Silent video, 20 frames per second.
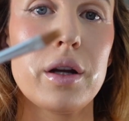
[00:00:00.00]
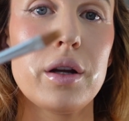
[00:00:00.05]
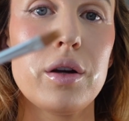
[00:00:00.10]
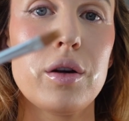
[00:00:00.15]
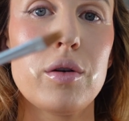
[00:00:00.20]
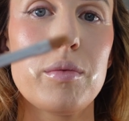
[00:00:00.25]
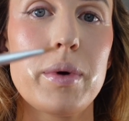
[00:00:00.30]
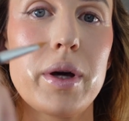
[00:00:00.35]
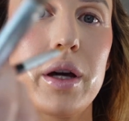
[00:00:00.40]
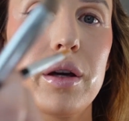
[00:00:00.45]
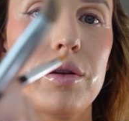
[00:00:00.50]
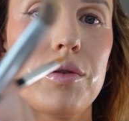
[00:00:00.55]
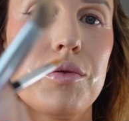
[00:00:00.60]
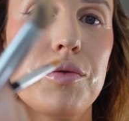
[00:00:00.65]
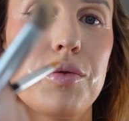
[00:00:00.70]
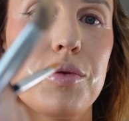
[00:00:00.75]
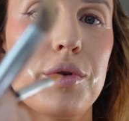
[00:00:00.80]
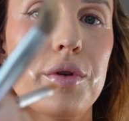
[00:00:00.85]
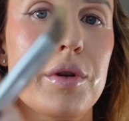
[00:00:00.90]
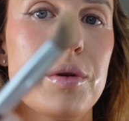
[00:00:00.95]
Go back and
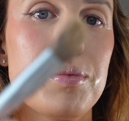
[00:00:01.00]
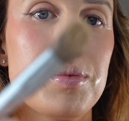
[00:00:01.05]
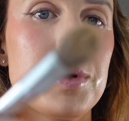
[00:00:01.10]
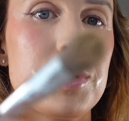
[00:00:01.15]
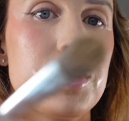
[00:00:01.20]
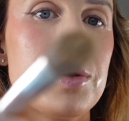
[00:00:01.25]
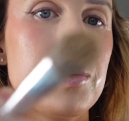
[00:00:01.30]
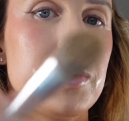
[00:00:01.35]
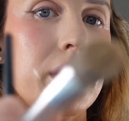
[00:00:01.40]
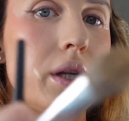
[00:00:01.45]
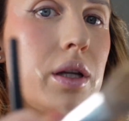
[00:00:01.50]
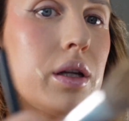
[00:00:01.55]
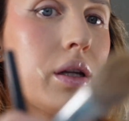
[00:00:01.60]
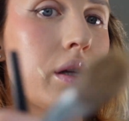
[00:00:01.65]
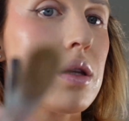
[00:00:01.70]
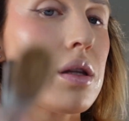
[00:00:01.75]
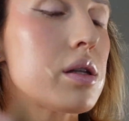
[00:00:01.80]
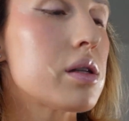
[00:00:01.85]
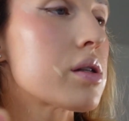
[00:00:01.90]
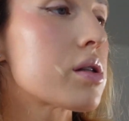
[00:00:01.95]
forth between
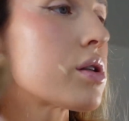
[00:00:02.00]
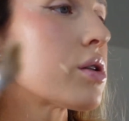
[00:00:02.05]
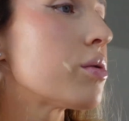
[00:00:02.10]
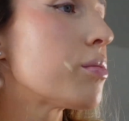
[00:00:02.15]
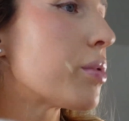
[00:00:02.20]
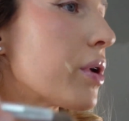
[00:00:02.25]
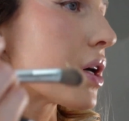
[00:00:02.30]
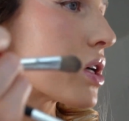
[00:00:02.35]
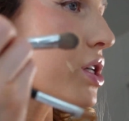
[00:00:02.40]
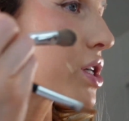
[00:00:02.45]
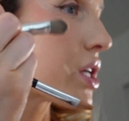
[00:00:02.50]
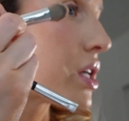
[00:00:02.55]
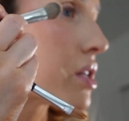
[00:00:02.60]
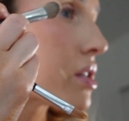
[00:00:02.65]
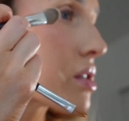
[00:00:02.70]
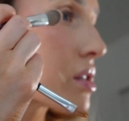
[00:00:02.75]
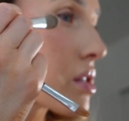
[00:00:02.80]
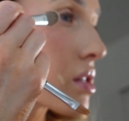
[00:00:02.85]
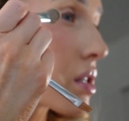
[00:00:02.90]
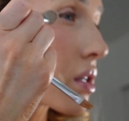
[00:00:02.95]
these two
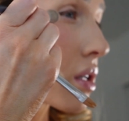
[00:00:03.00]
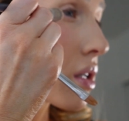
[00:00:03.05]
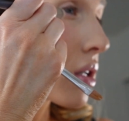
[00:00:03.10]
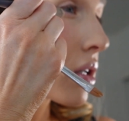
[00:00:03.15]
brushes.